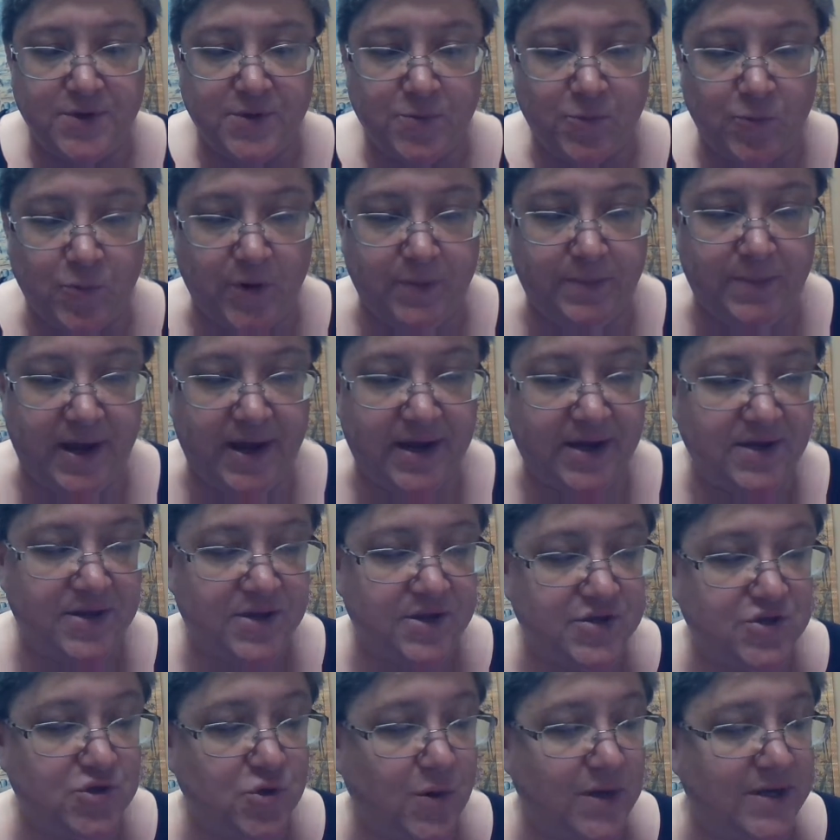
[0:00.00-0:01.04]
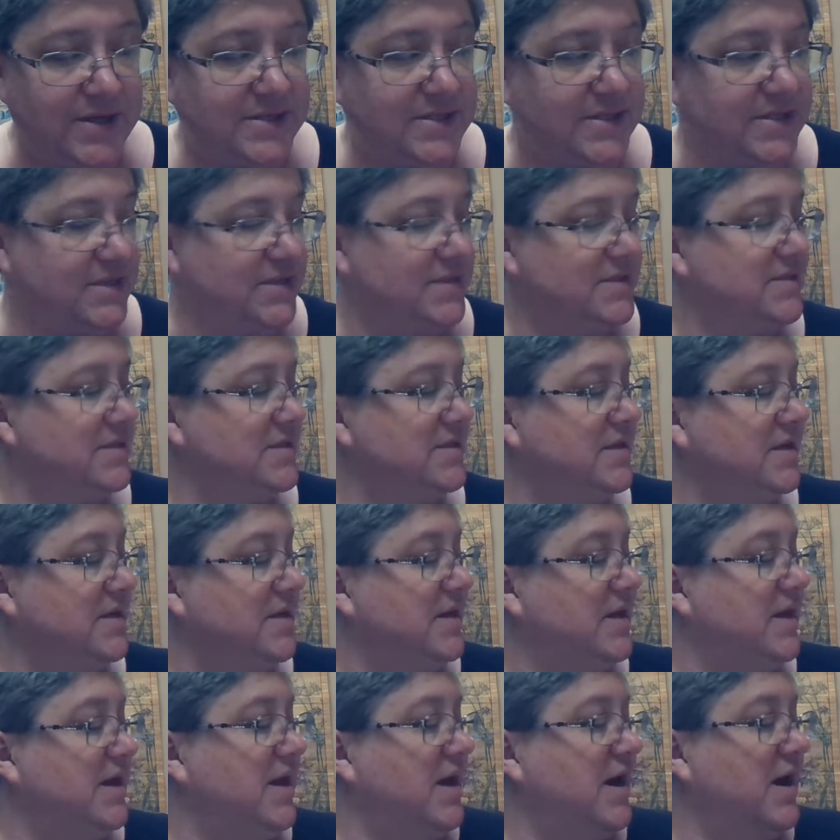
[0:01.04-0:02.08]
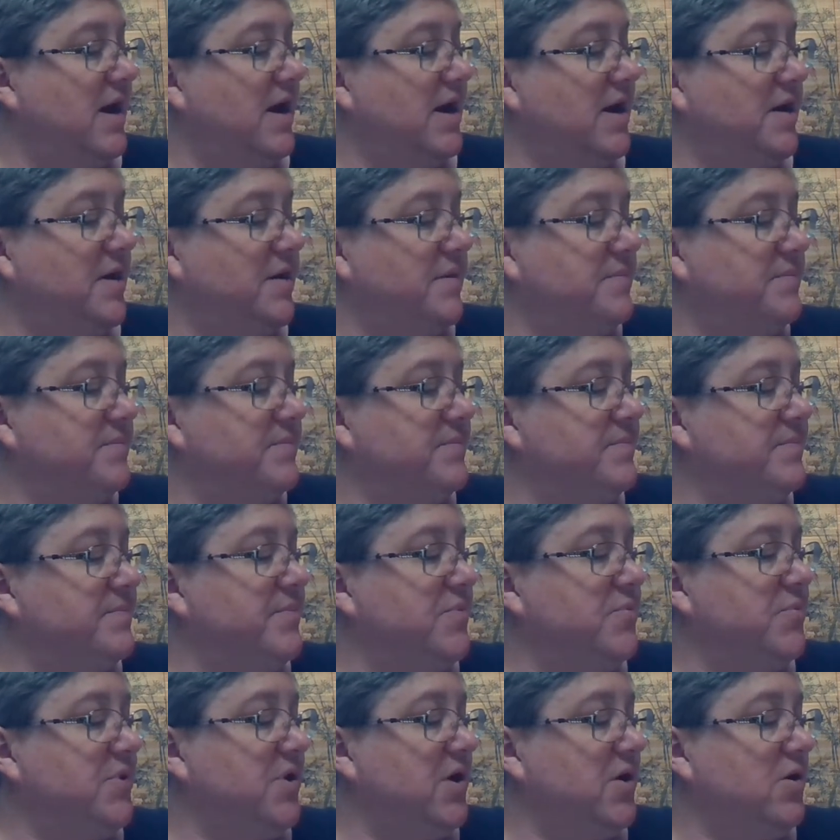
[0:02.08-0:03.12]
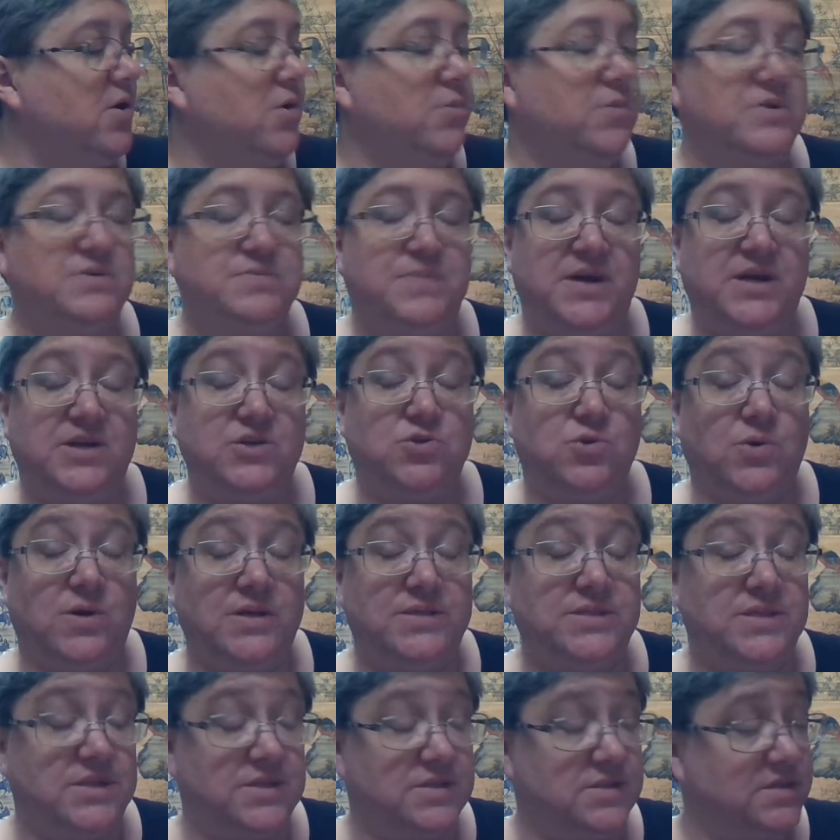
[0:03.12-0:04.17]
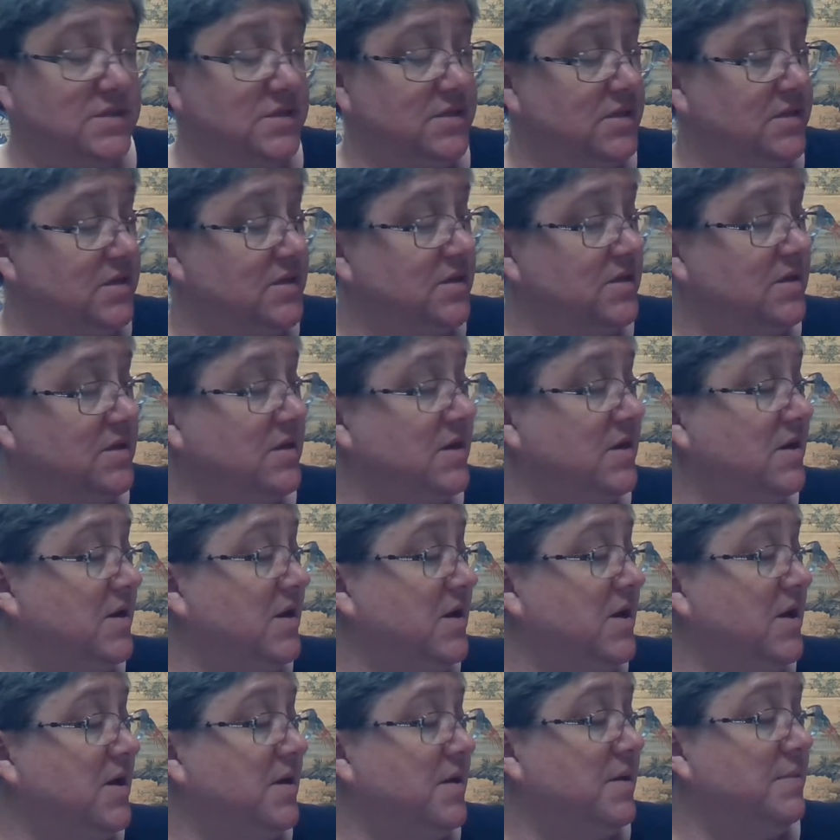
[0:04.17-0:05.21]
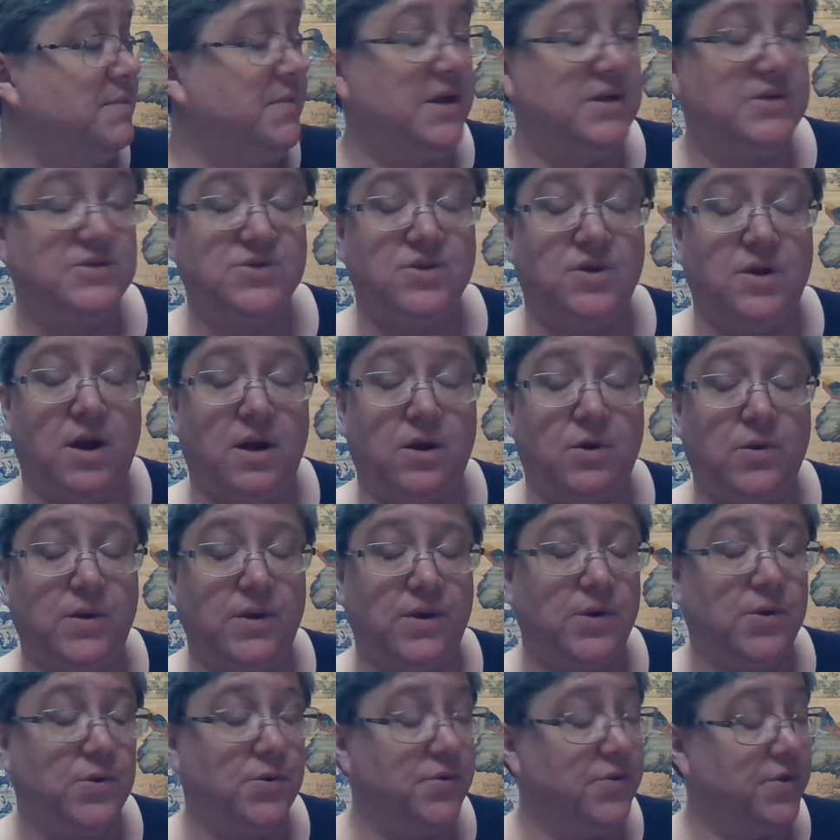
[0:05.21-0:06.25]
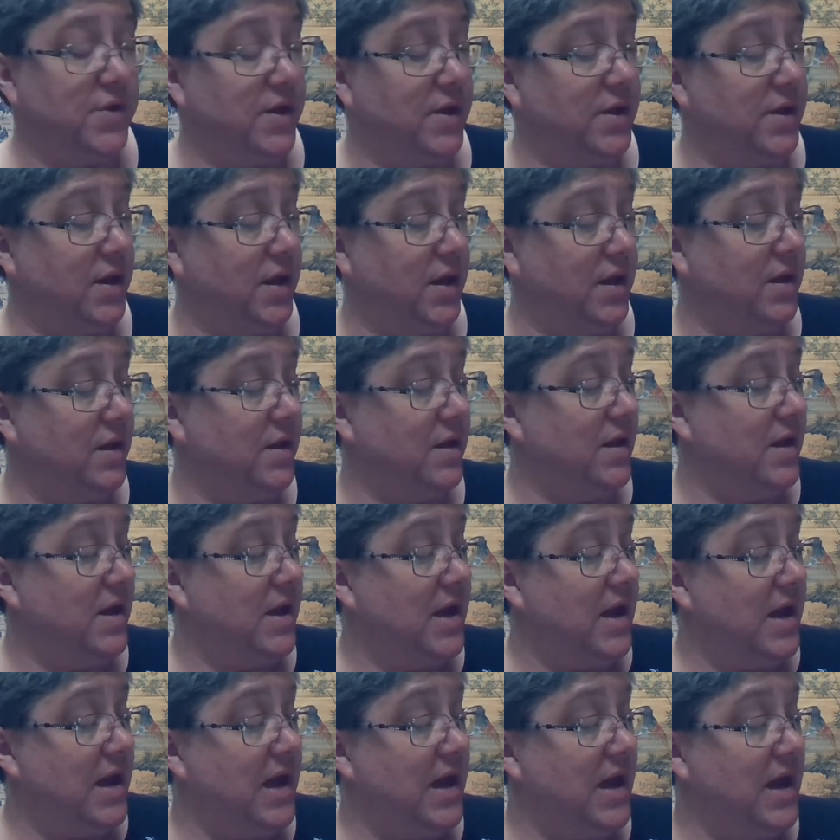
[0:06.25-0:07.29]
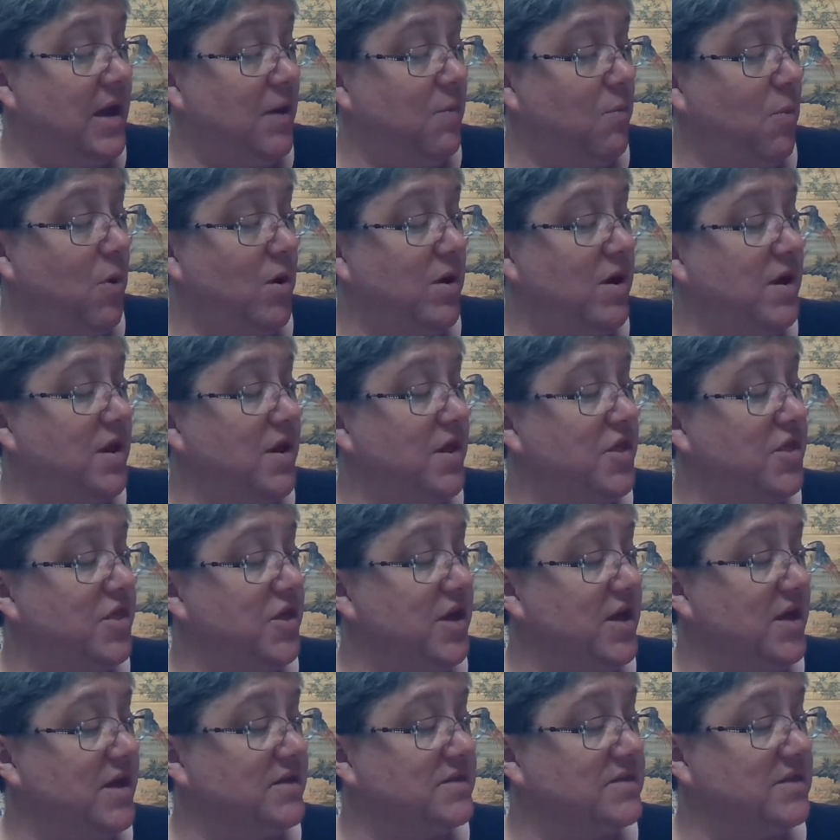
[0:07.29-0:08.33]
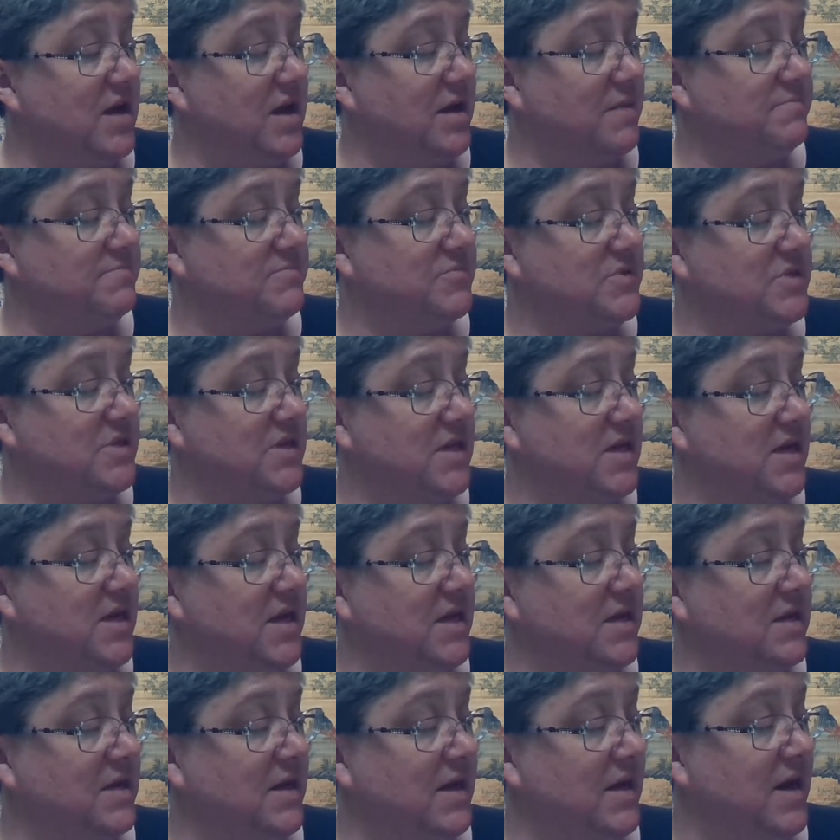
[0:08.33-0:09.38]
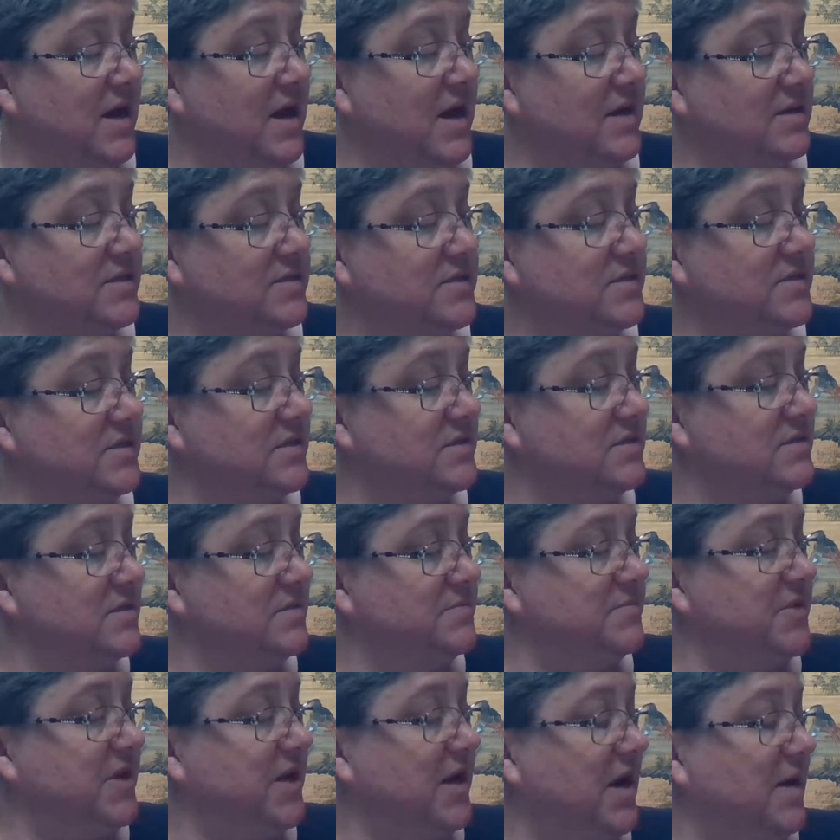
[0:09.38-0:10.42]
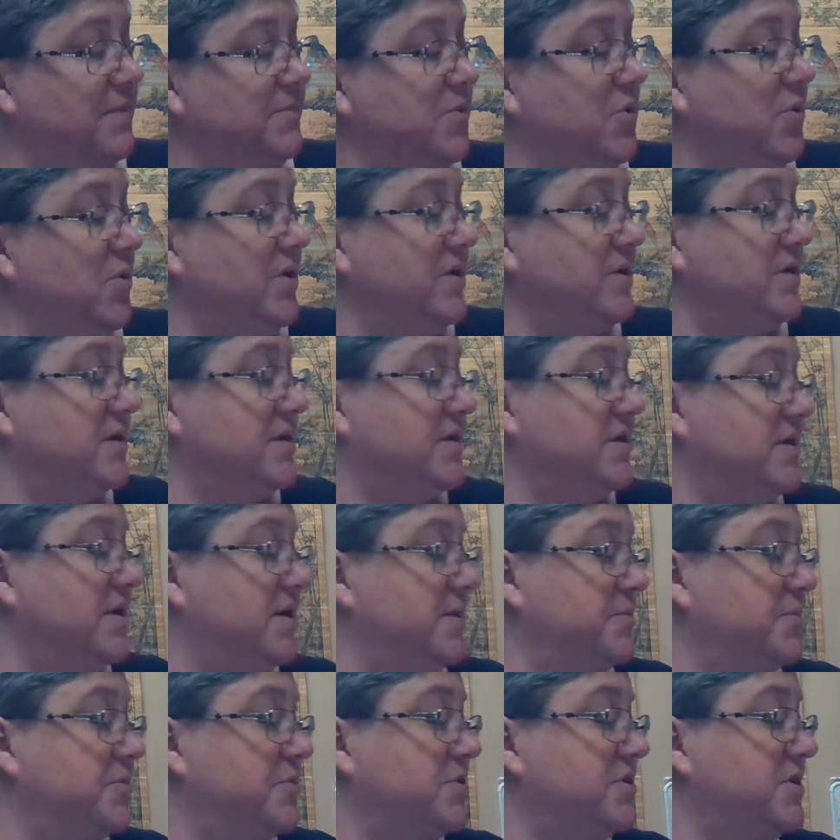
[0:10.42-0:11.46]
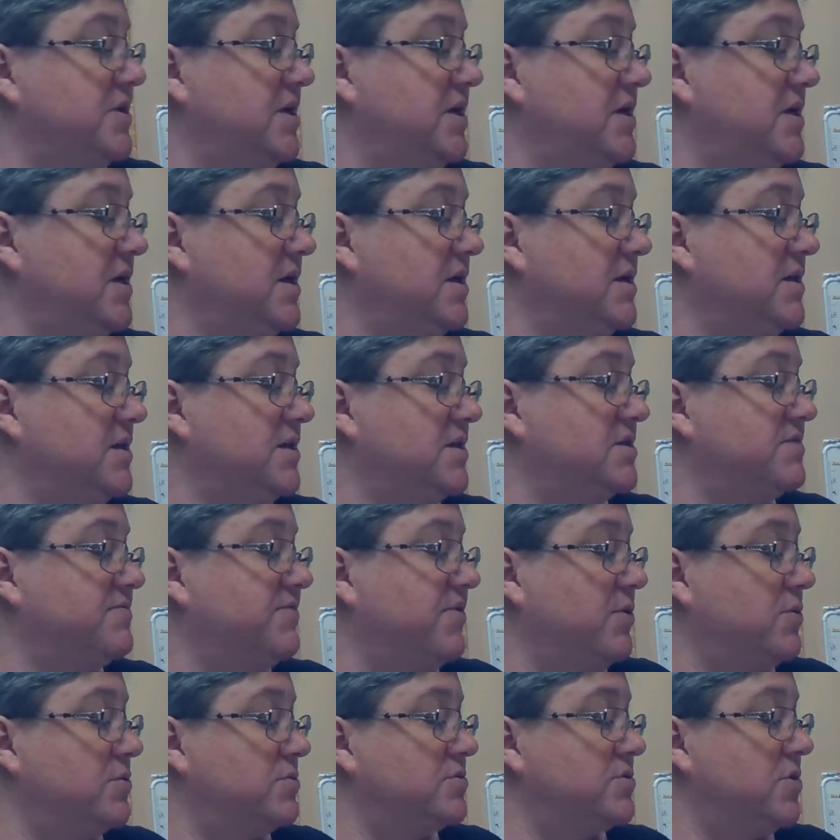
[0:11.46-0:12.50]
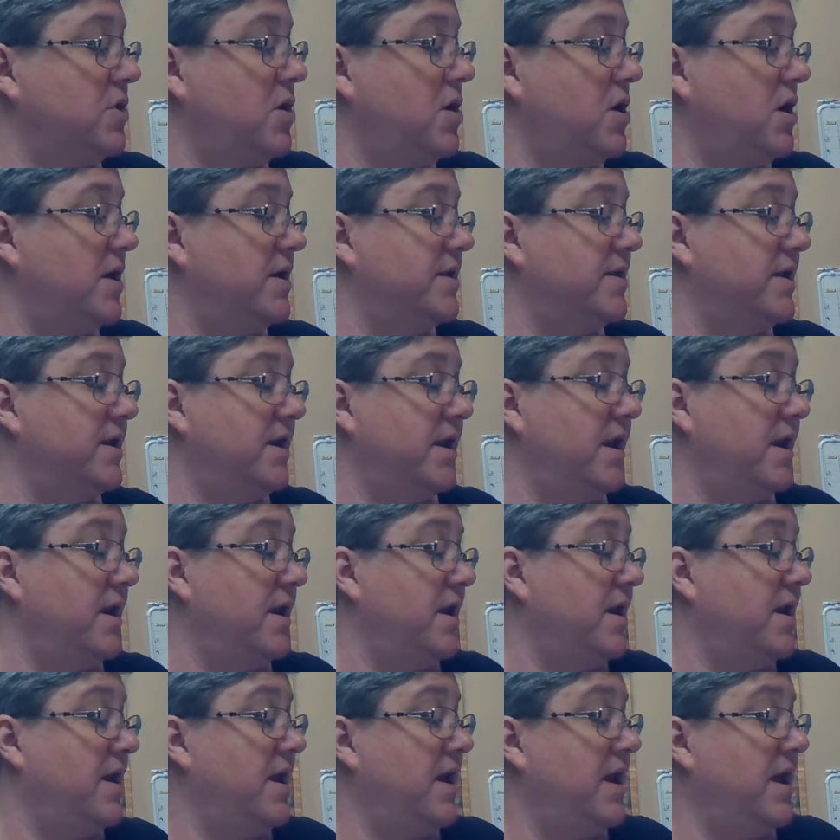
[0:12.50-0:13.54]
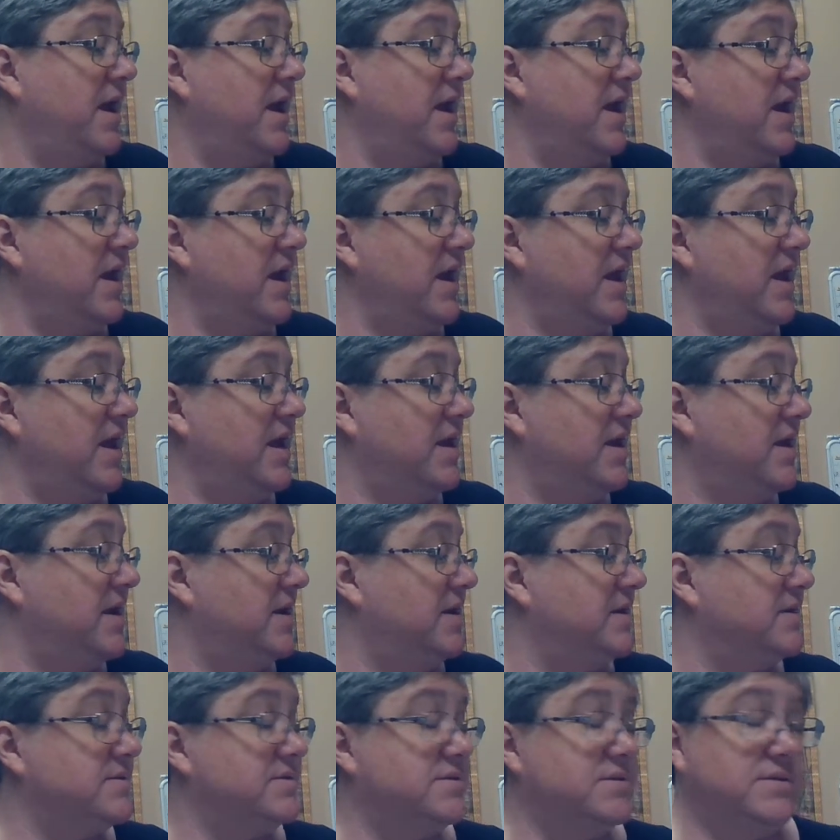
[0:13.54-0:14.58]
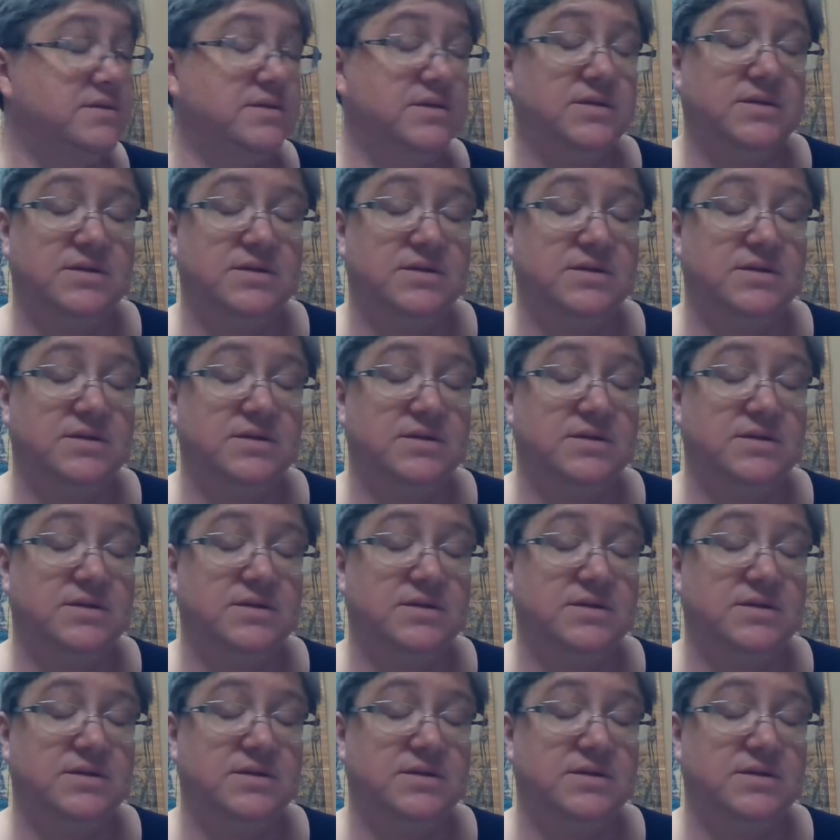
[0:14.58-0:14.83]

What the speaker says: We make the choices. But we don't always make choices based on our critical thinking. And one of the things I'm seeing as something I'm going to end up critiquing these folks on is,